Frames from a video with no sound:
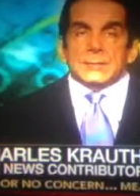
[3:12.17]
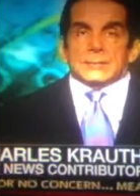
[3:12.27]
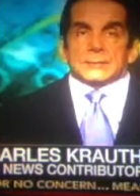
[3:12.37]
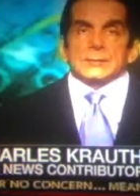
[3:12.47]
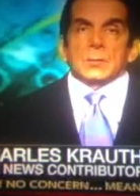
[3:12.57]

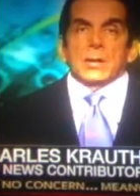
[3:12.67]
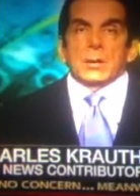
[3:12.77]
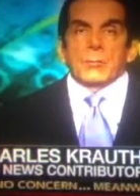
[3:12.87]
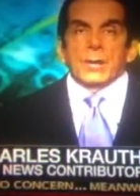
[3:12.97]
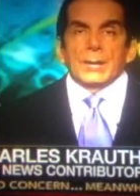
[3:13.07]
is the way
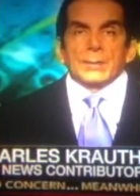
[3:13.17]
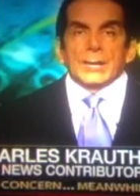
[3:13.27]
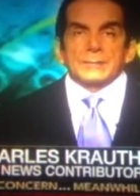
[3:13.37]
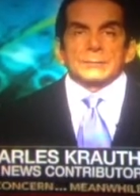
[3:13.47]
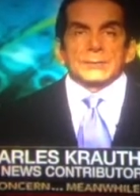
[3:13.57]
Obama
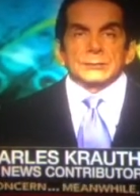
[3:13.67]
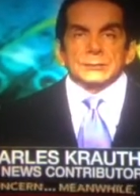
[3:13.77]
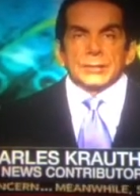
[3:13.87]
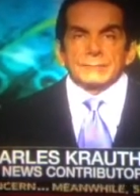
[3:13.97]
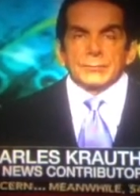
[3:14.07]
has been
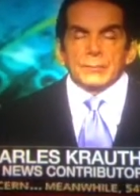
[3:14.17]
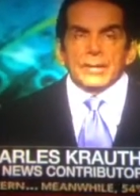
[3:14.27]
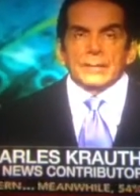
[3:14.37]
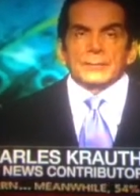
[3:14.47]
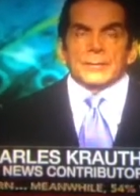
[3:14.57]
shoved
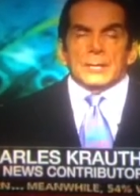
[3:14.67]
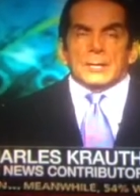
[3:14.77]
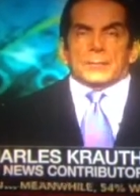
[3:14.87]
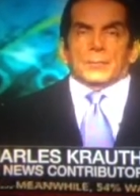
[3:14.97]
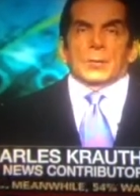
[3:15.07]
around,
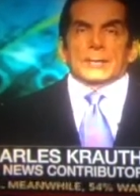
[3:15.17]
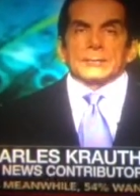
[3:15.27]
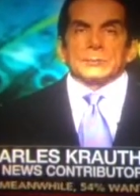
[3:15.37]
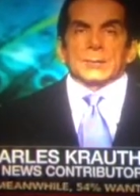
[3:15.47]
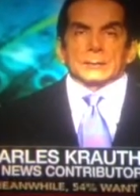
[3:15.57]
the way
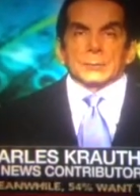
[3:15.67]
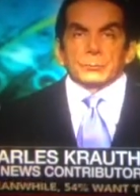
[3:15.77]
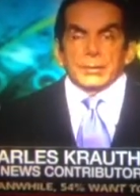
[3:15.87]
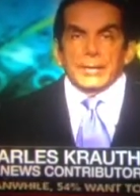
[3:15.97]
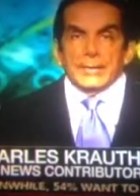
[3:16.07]
he's been
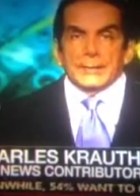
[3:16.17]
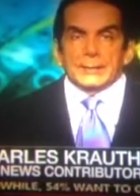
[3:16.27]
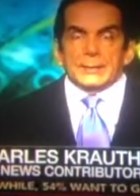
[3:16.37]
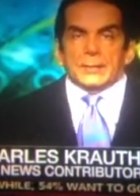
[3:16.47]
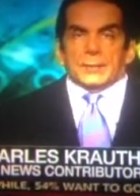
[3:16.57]

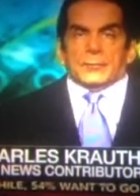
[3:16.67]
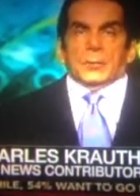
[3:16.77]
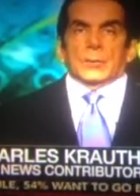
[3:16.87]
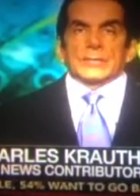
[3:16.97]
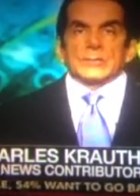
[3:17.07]
played, the
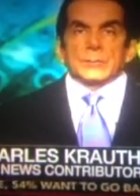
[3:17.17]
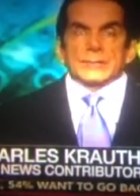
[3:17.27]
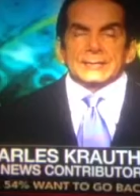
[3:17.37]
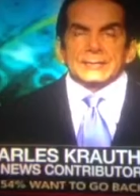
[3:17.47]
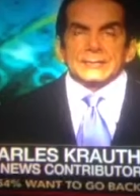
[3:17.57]
way he's
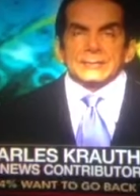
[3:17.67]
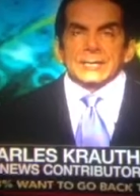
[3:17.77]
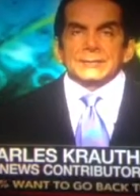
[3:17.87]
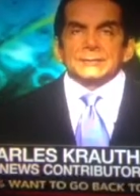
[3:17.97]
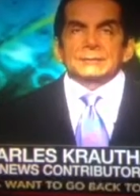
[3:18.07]
been
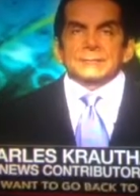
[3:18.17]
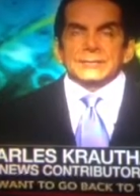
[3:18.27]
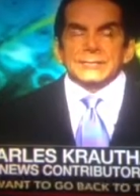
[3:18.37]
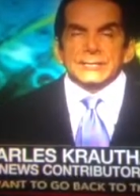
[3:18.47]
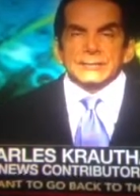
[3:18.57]
indecisive,
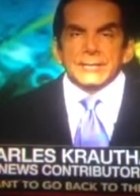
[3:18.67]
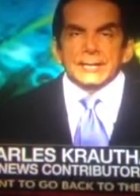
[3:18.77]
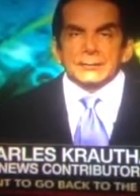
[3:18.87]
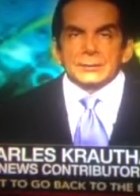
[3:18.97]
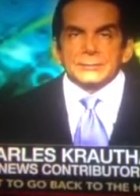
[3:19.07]

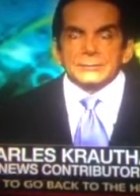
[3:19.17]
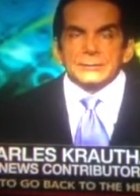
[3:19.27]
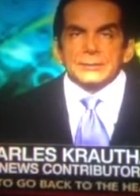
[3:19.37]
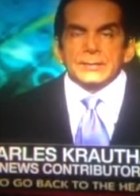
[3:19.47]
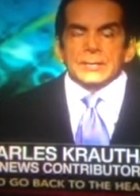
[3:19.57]
zigzagged on
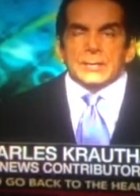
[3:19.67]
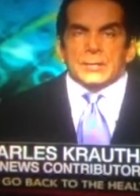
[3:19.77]
Syria,